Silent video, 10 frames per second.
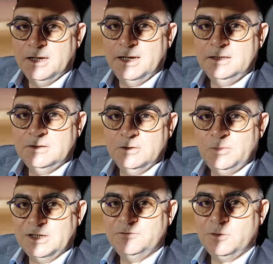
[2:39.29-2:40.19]
and a
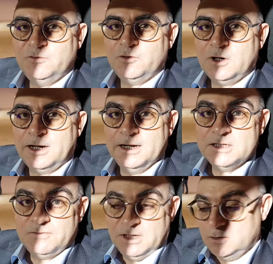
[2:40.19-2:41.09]
platform for
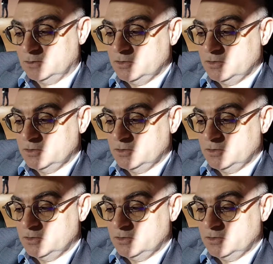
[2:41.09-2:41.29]
ICE vehicle,